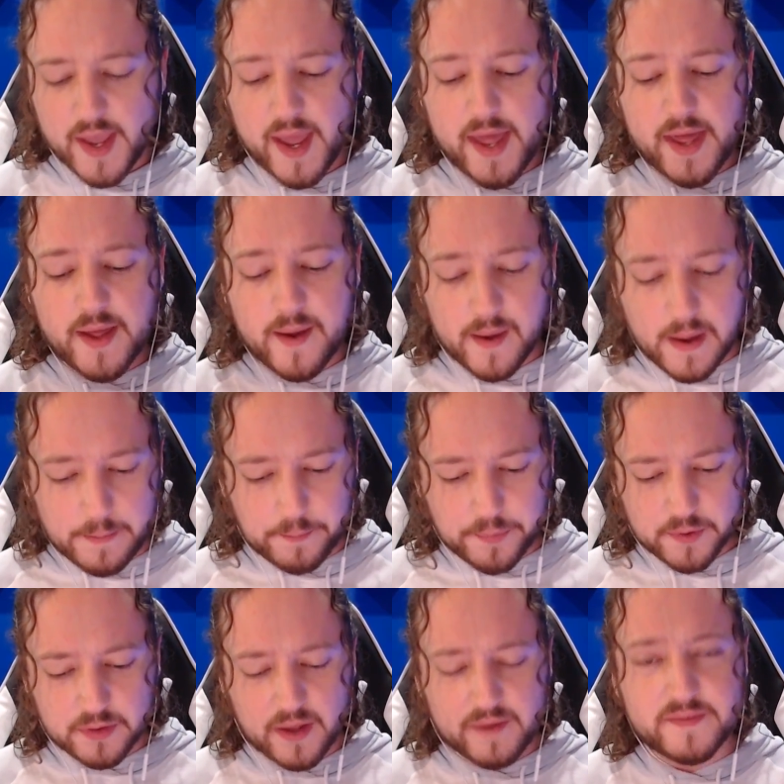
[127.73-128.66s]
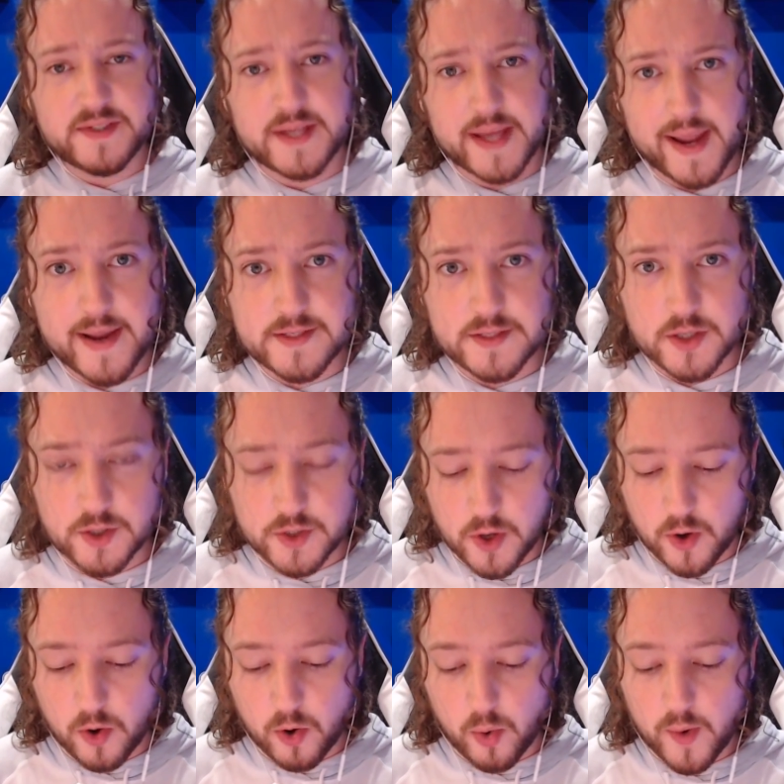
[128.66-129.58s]
a couple of days
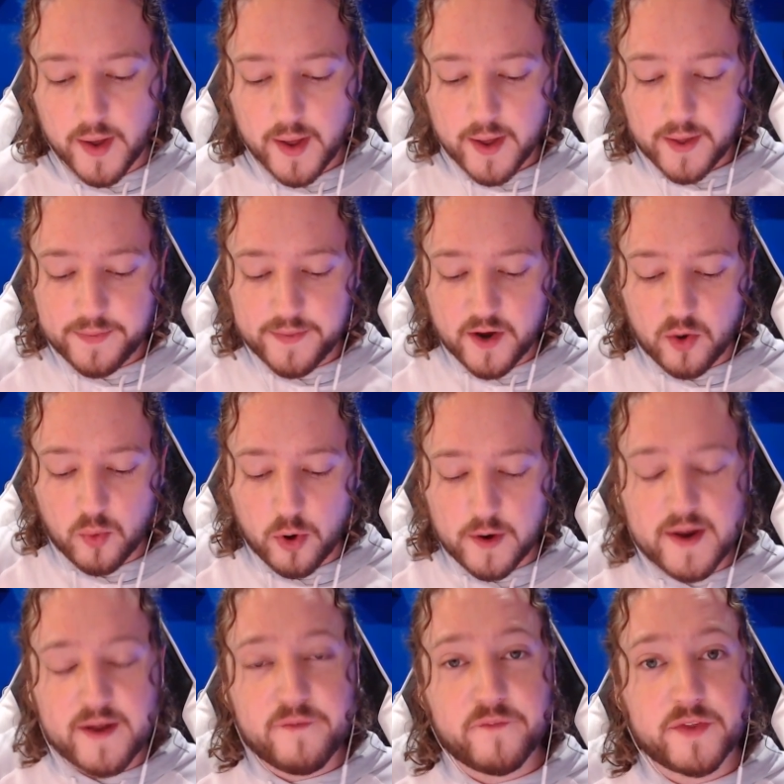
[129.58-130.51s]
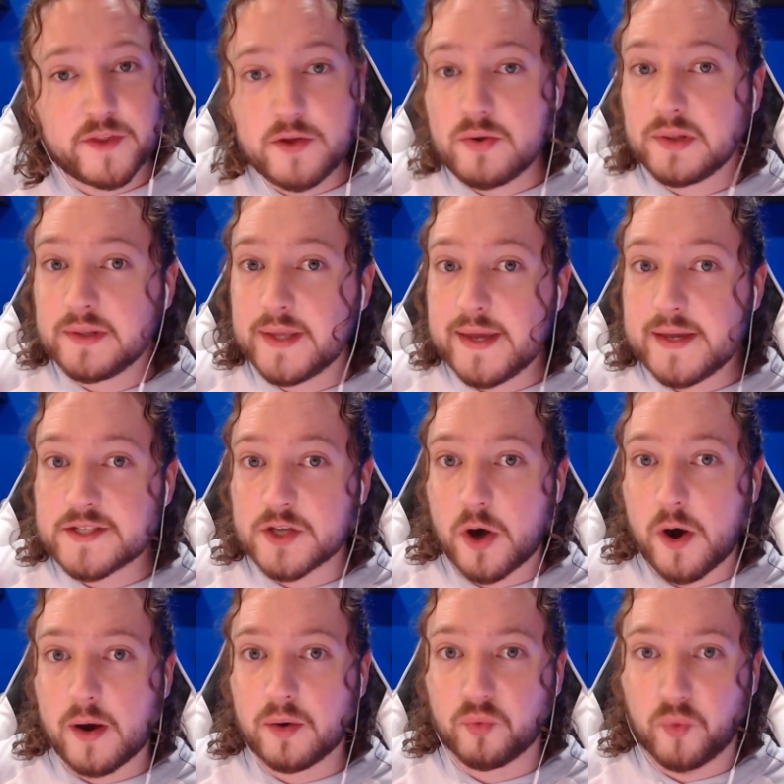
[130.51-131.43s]
ago, there were a few leaks
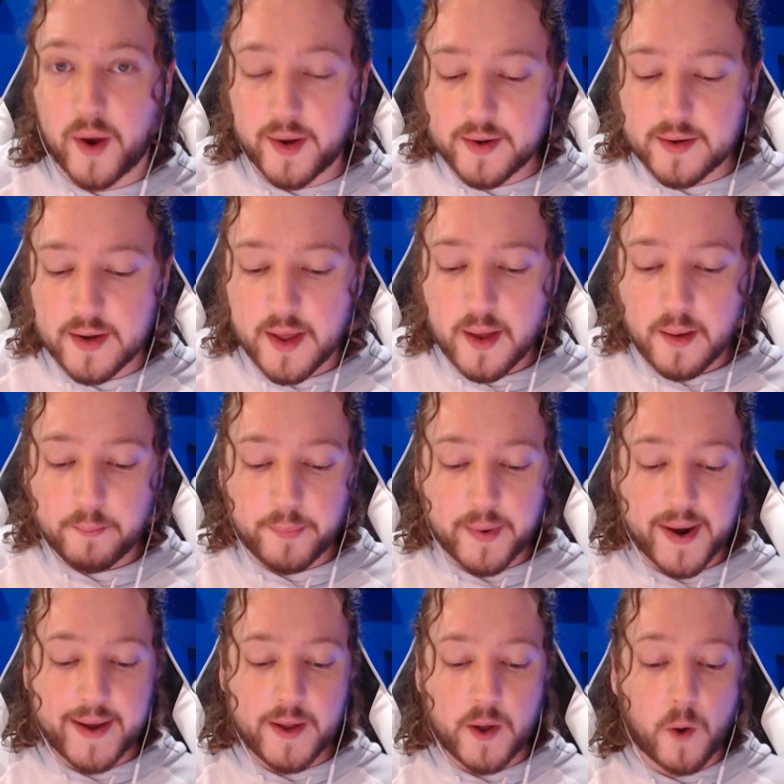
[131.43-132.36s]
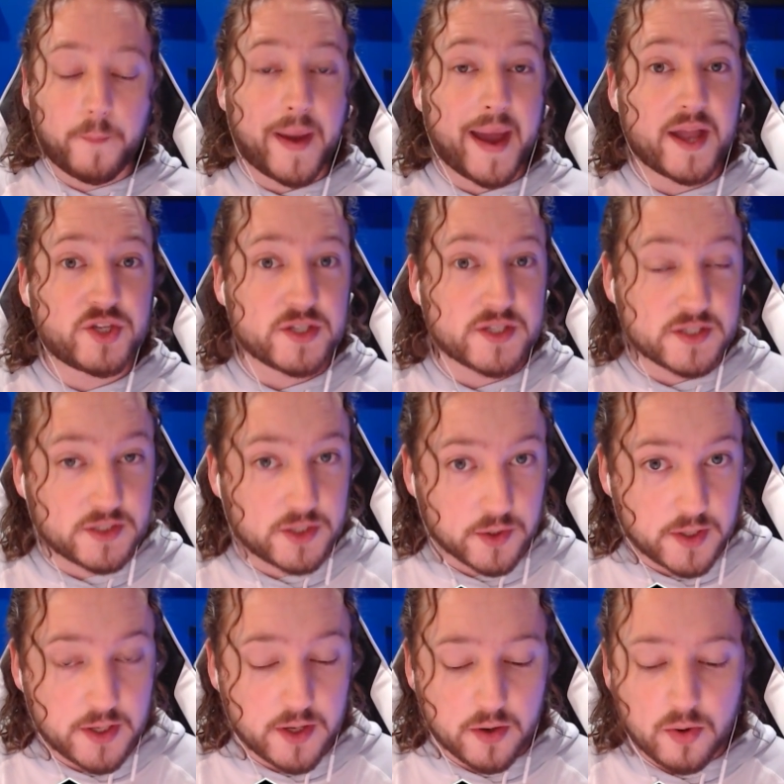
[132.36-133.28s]
on Reddit by Opedget
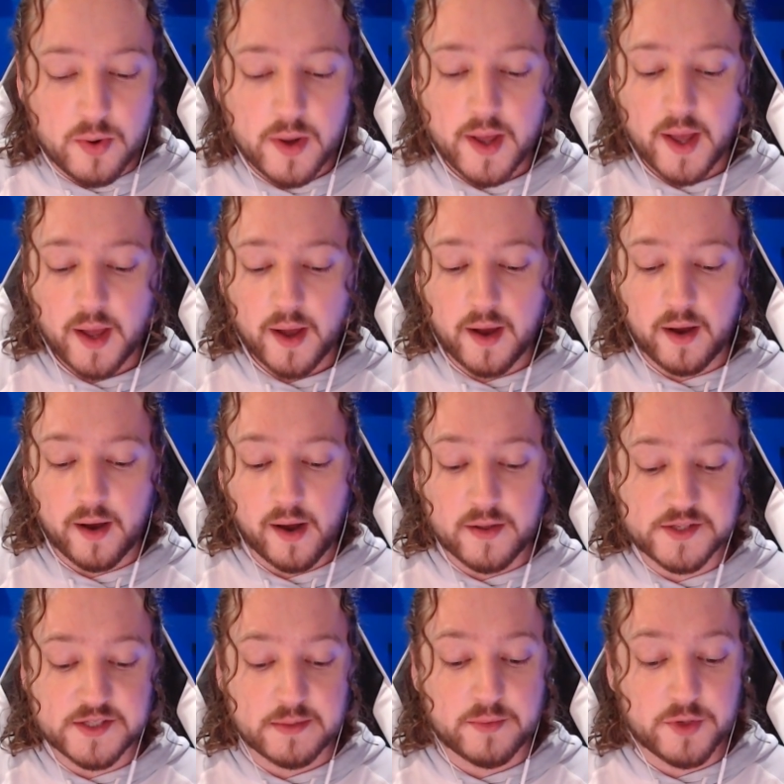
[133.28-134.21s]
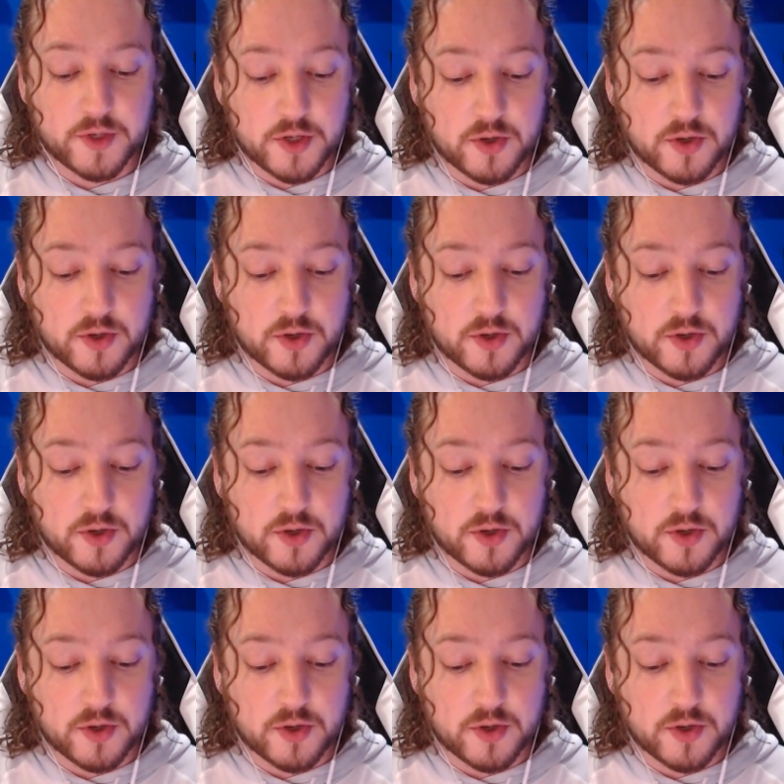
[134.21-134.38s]
Studio uh, on some